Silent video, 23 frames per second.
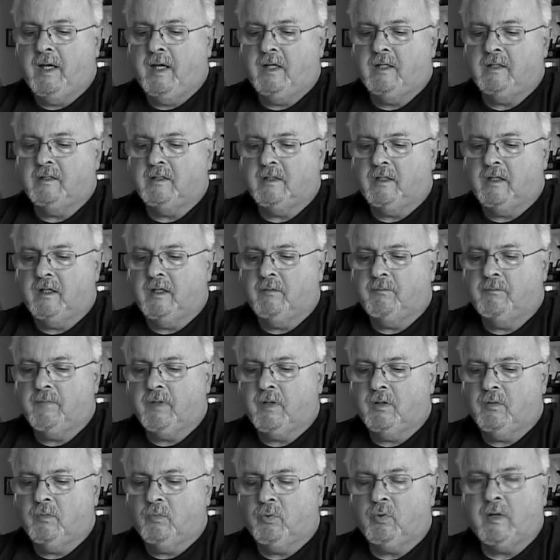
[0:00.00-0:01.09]
And uh,
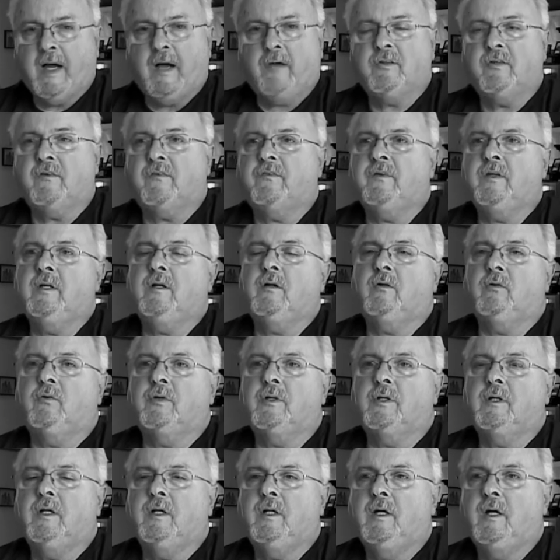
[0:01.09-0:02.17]
we were out in the
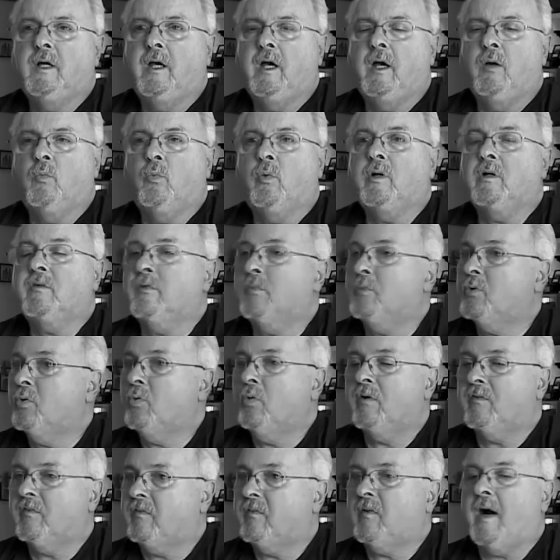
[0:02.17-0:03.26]
field, and one of them
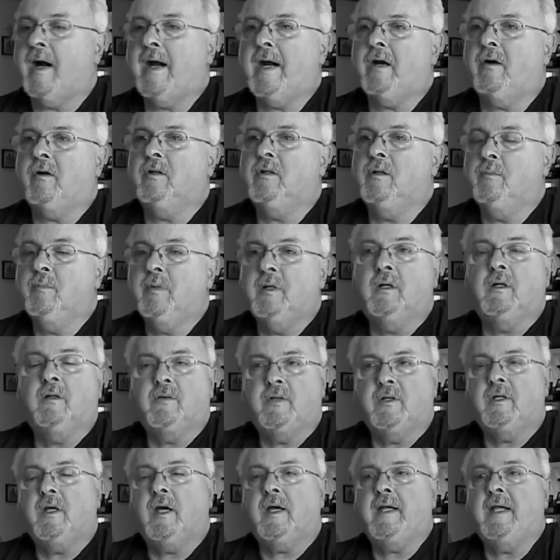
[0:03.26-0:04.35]
caught fire in the
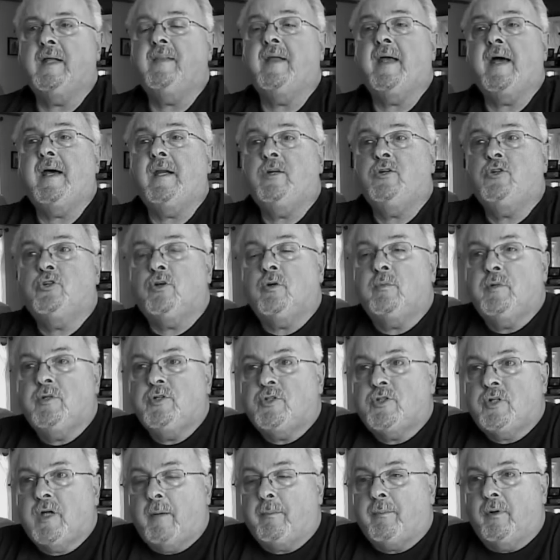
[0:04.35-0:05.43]
middle of the night. And they had a
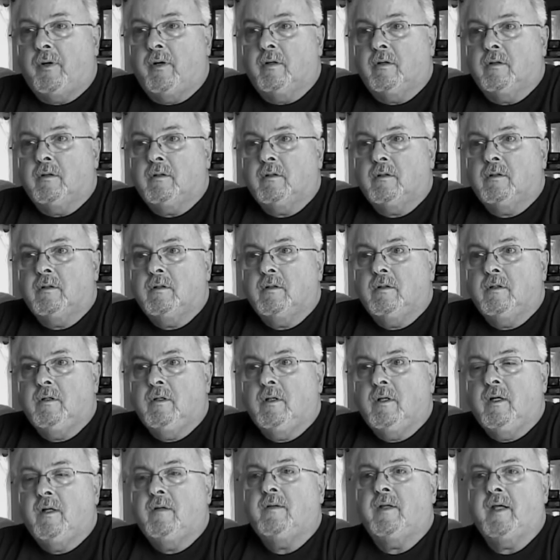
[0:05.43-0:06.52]
German Shepherd.
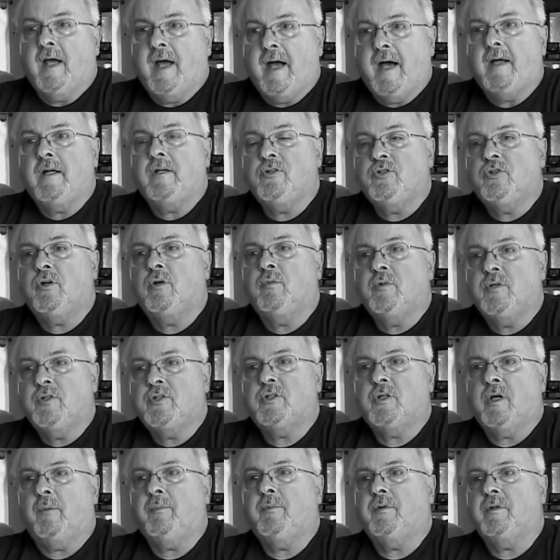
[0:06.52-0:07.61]
Hmm. They had a
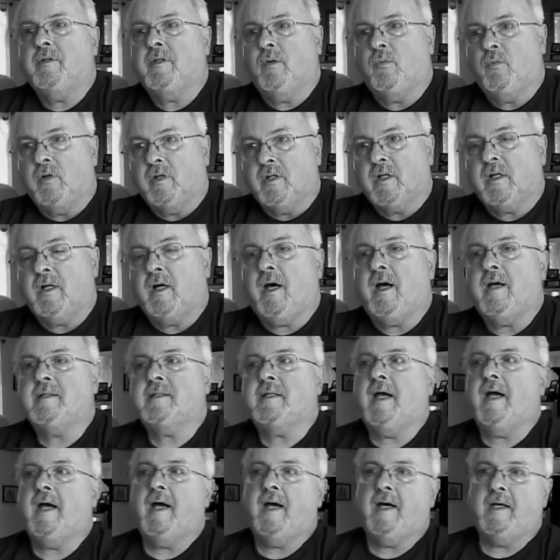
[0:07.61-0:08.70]
German Shepherd that one of the
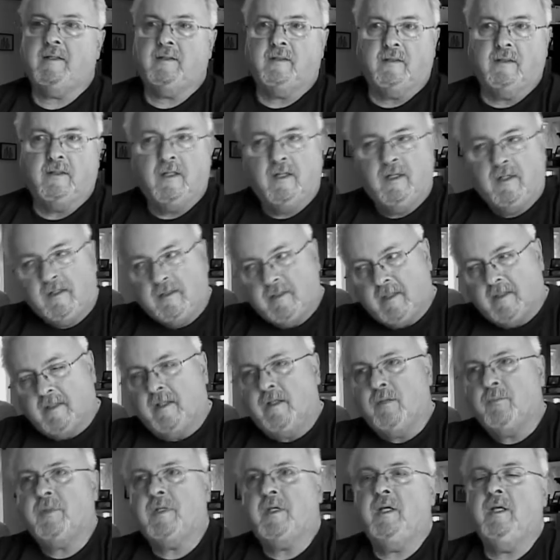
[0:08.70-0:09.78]
guys had, and they
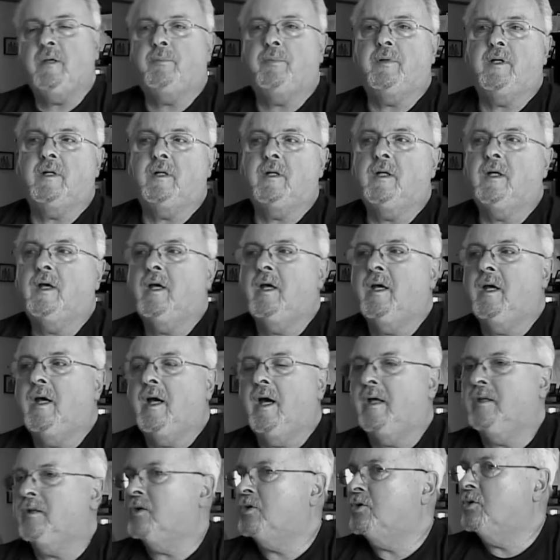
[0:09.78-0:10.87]
let him keep it.
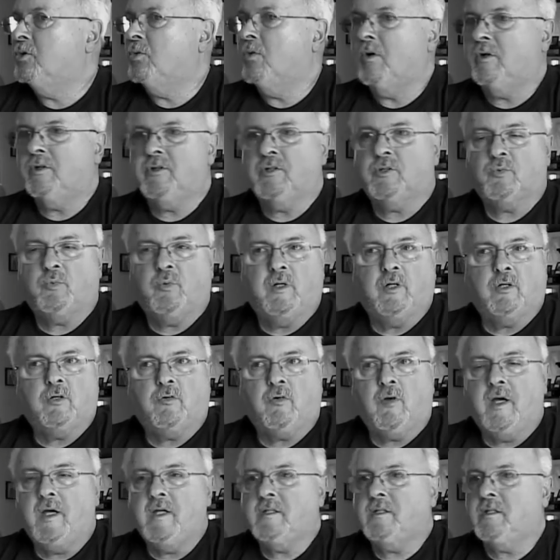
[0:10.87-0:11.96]
And the dog just went
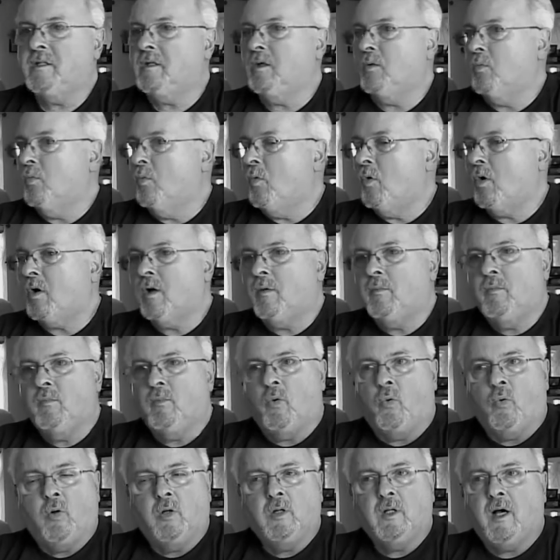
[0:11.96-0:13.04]
crazy and woke
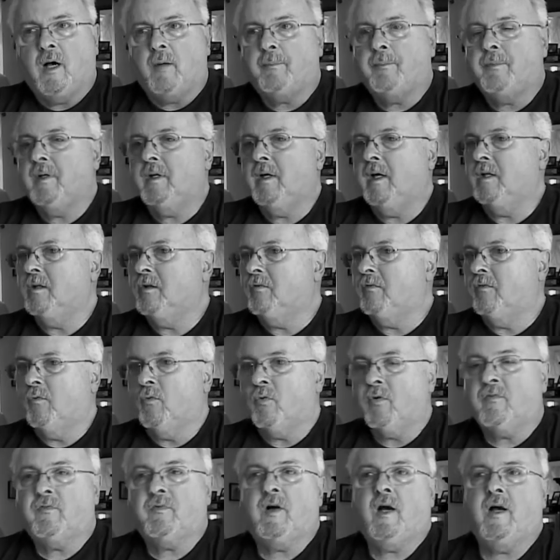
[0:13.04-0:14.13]
them all up. And the
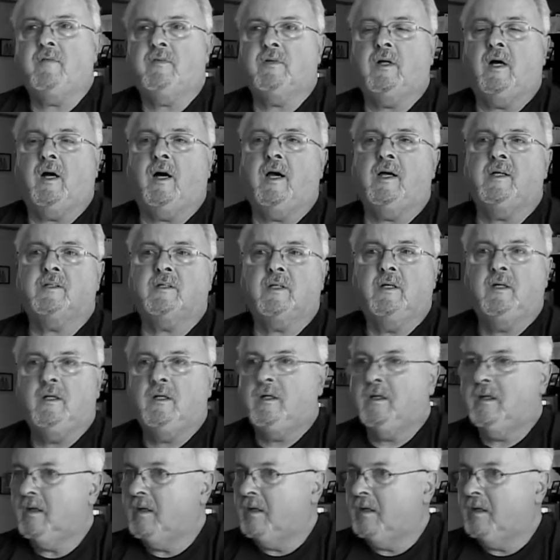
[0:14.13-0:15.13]
four or five guys